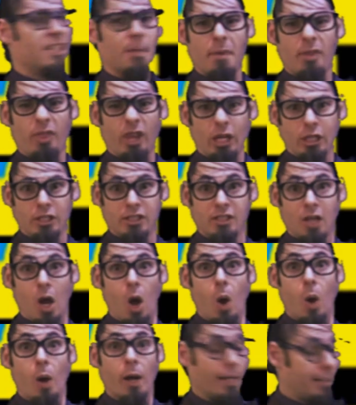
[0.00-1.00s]
Timothy
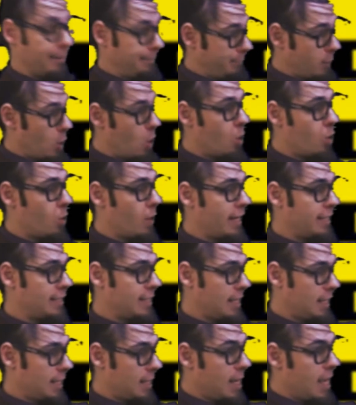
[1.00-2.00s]
Stein,
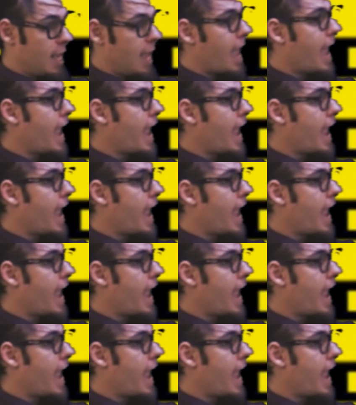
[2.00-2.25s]
always here.